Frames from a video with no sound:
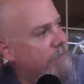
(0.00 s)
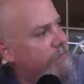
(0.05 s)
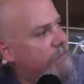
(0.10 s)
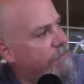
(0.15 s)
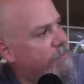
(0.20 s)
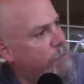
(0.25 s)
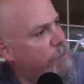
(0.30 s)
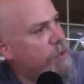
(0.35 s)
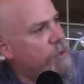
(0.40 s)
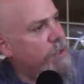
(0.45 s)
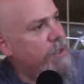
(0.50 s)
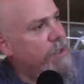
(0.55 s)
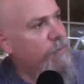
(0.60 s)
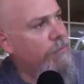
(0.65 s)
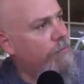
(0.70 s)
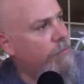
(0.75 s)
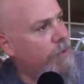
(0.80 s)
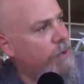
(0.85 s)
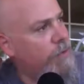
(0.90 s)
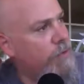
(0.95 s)
someone years
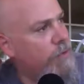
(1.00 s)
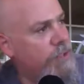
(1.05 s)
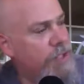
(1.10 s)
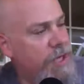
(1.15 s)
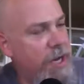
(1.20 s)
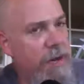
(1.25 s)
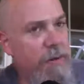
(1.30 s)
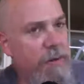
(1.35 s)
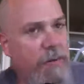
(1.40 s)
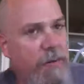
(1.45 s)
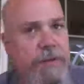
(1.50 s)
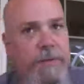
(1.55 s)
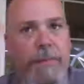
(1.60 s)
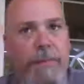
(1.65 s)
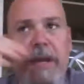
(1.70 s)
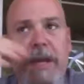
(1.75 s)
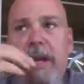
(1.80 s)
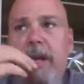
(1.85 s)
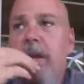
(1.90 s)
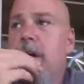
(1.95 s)
ago share with
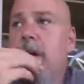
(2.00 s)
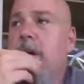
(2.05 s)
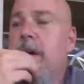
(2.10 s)
me